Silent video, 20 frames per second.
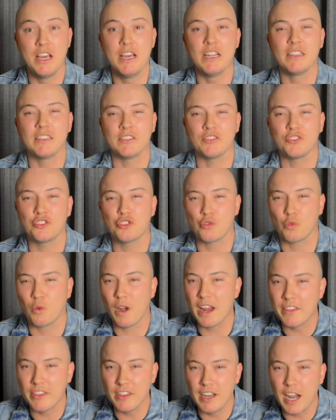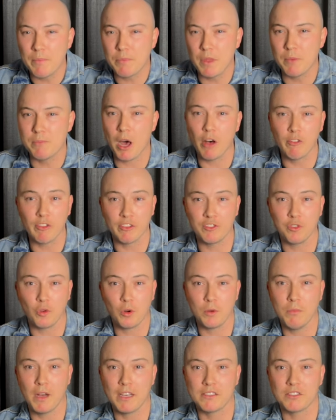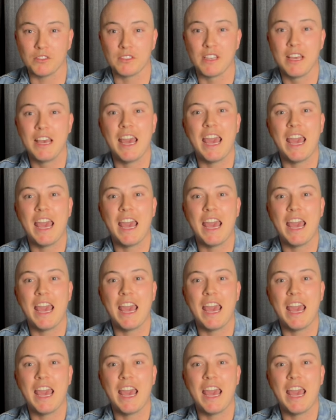to strengthen up the pelvic floor muscles,